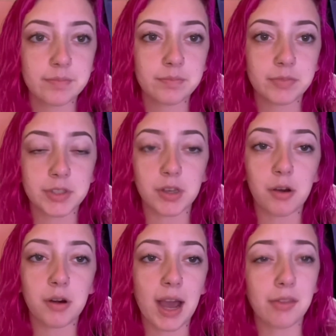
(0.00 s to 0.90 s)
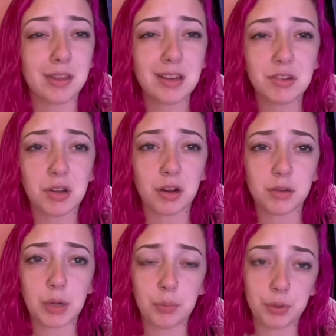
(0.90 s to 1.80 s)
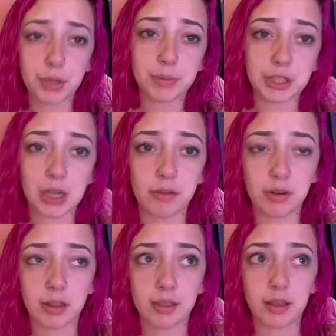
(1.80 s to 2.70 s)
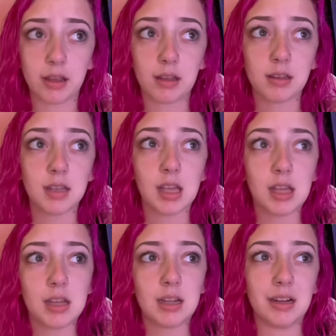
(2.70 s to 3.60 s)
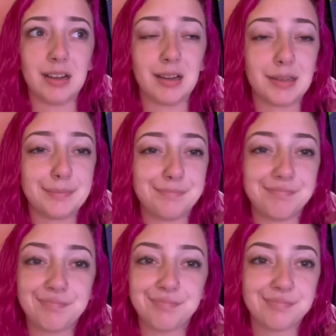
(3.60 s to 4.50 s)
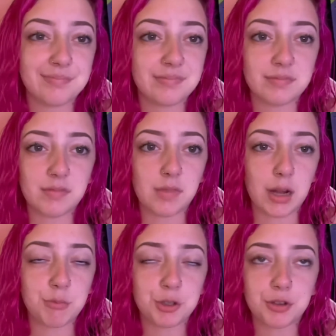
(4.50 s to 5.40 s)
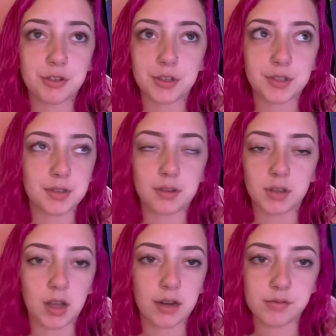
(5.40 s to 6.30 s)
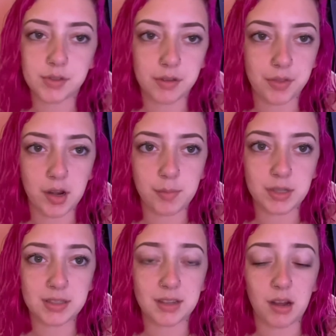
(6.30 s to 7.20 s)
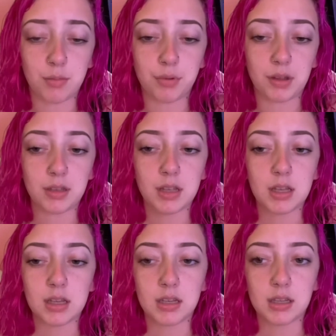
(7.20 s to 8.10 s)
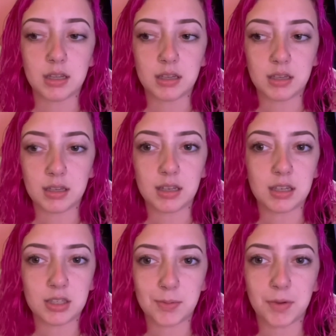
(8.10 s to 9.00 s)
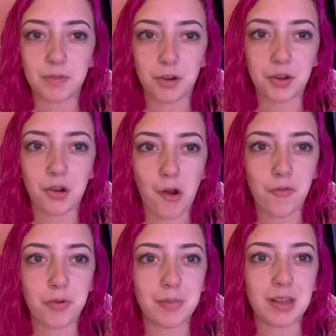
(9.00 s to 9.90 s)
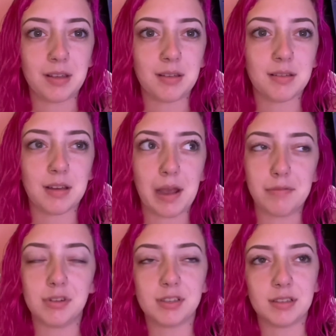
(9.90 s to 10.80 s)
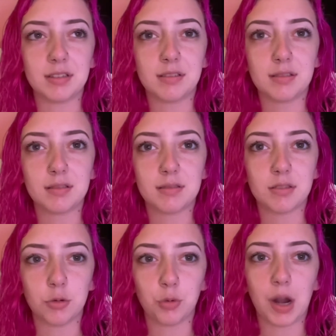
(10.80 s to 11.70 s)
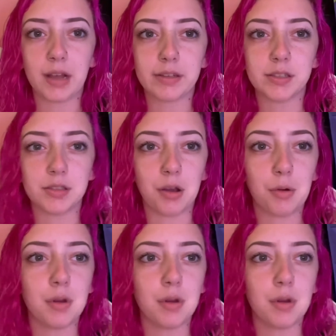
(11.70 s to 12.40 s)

So I think I talked about pretty much everything. I'm sure there's a lot of stuff that I missed out, but it has been very hard for me ever since the wreck, so